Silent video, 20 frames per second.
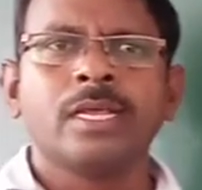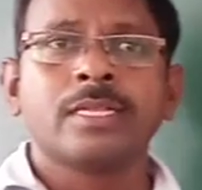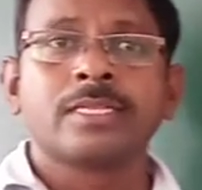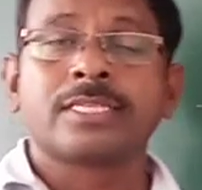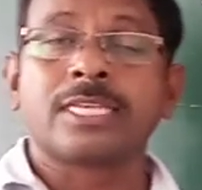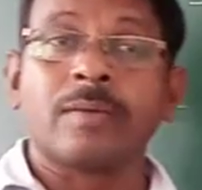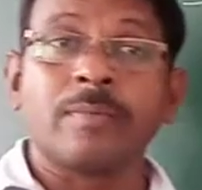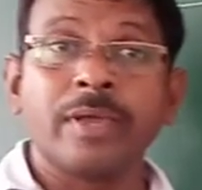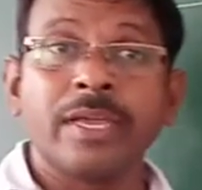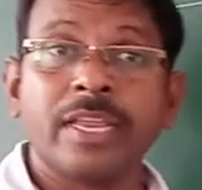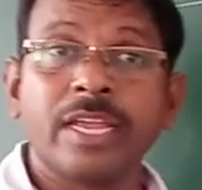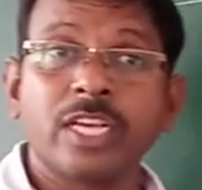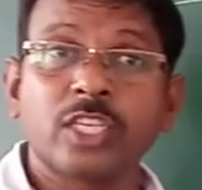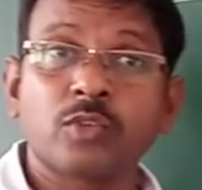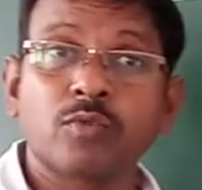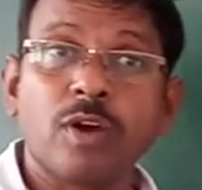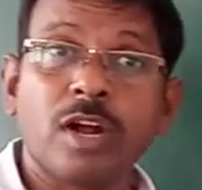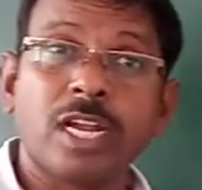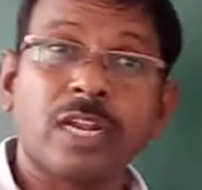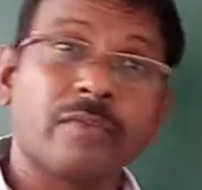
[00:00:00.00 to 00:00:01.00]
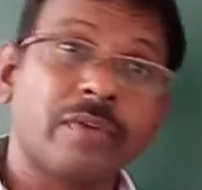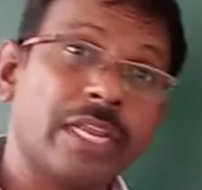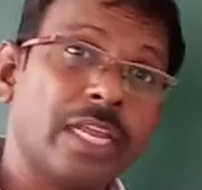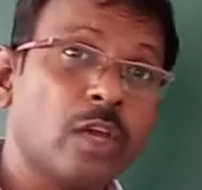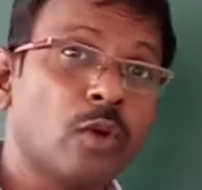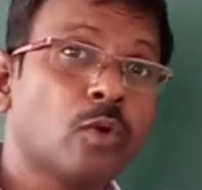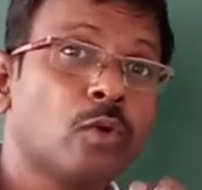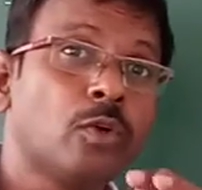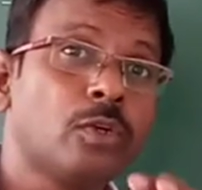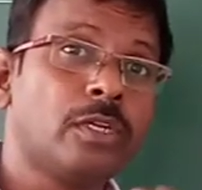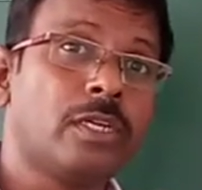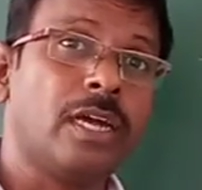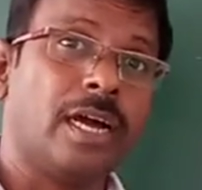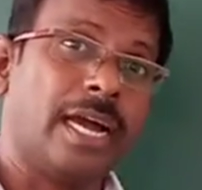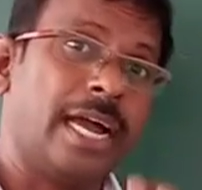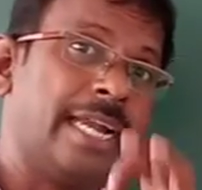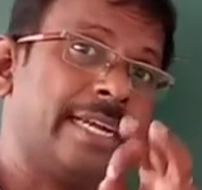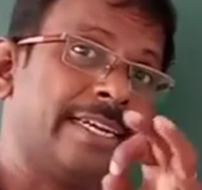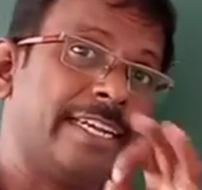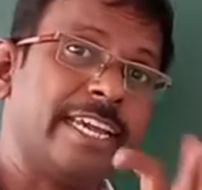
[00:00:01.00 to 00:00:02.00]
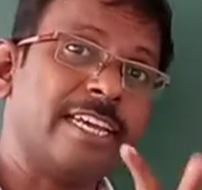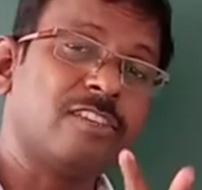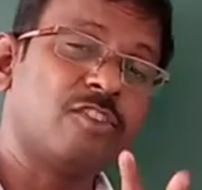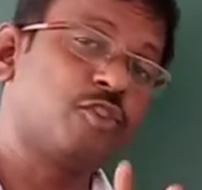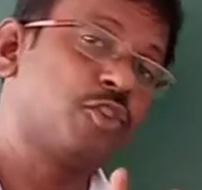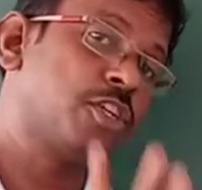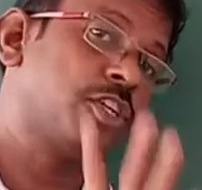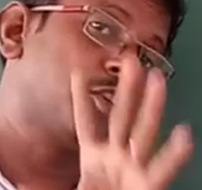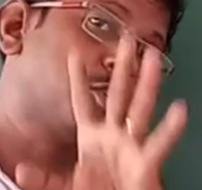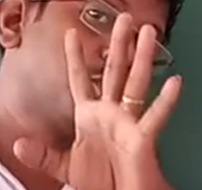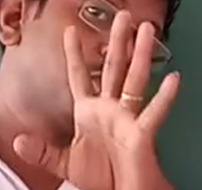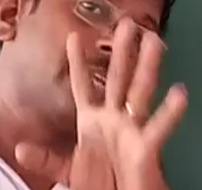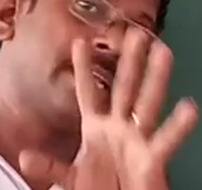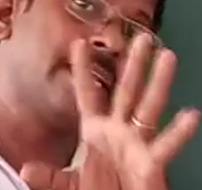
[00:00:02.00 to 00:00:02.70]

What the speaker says: Some areas water very good and tasty to